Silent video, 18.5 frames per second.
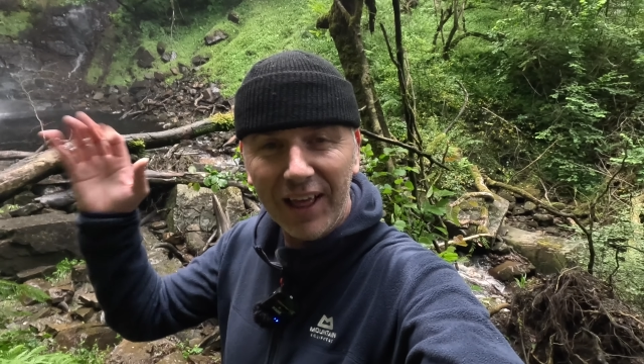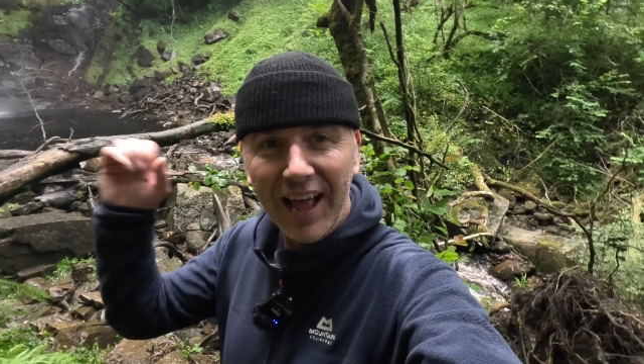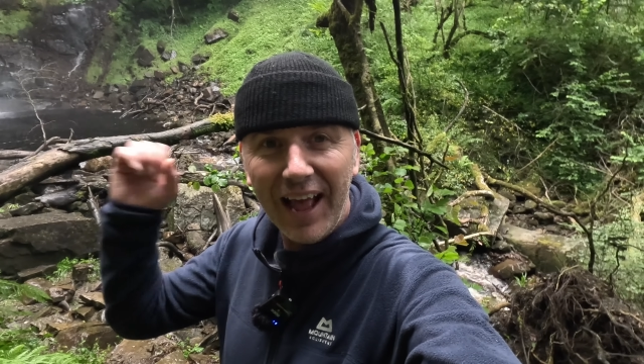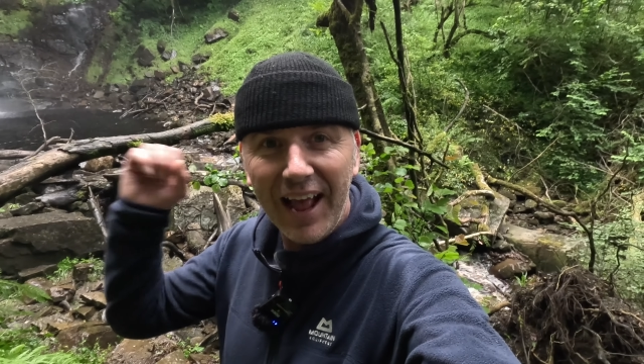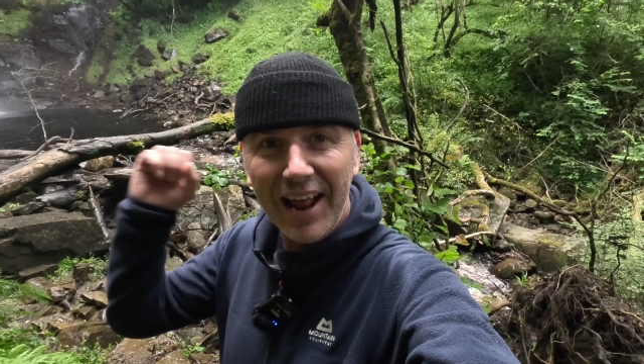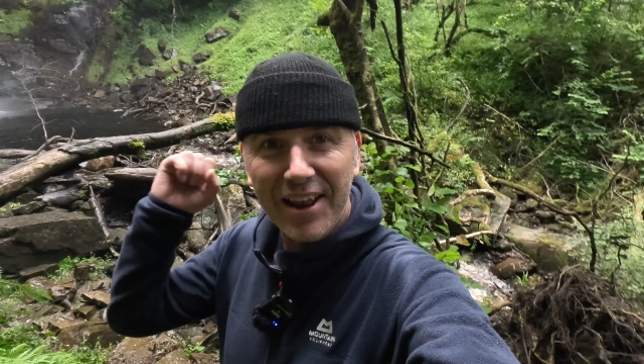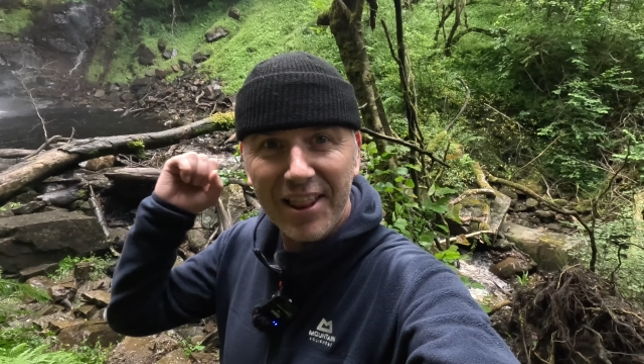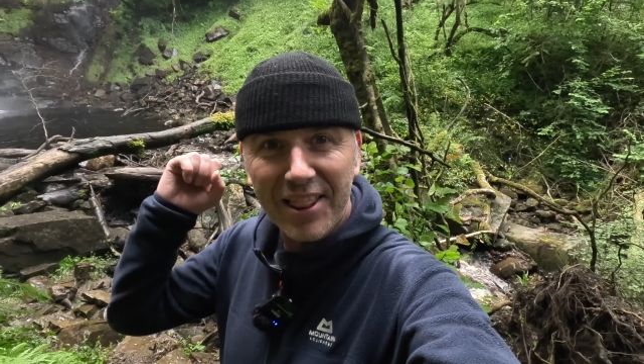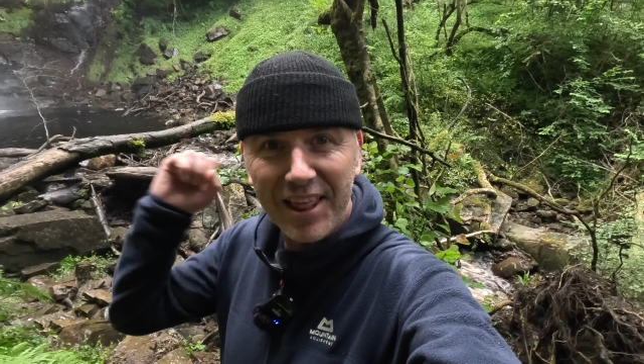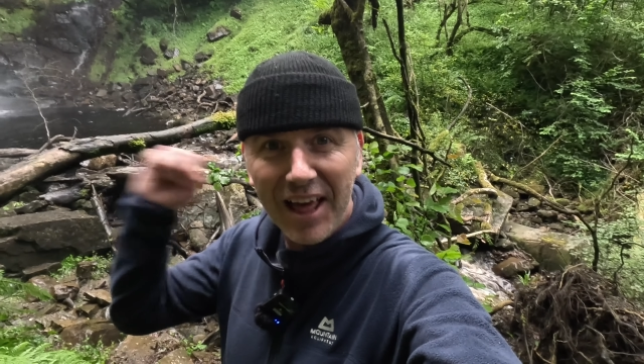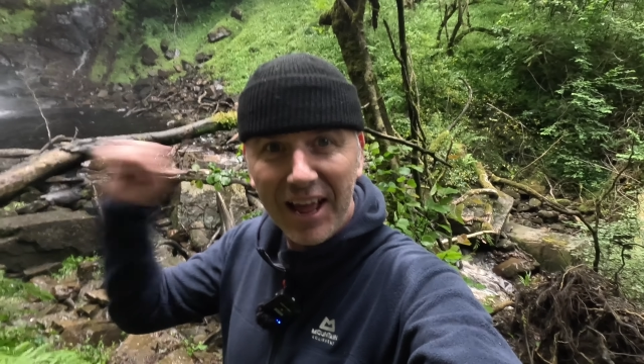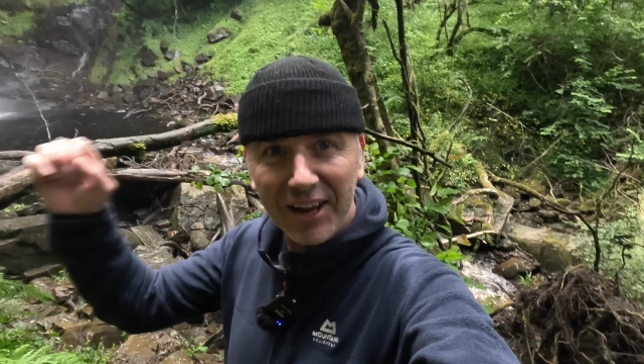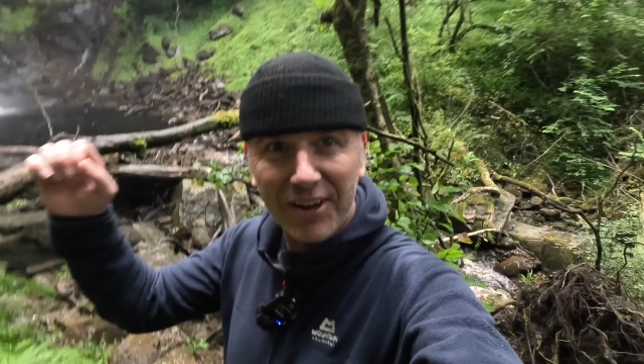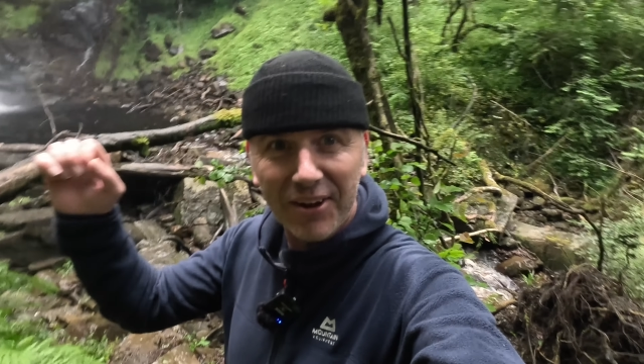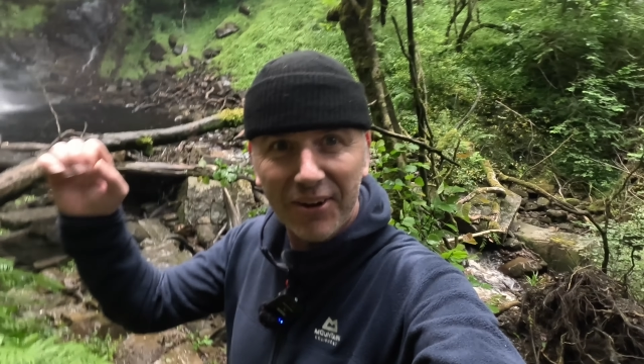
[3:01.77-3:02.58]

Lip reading: and thank